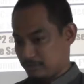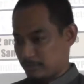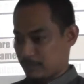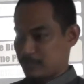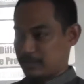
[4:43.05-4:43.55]

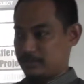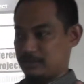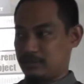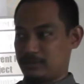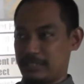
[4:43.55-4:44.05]
FYP
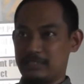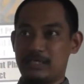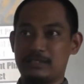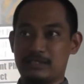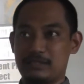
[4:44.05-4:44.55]
1 and
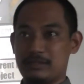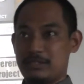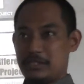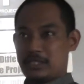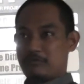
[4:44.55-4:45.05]
the
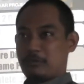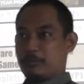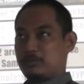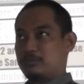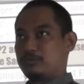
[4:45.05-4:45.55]
engine,
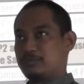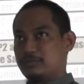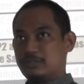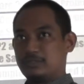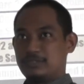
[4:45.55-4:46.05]
FYP 2
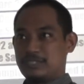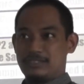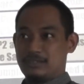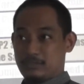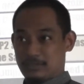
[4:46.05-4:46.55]
and the chassis.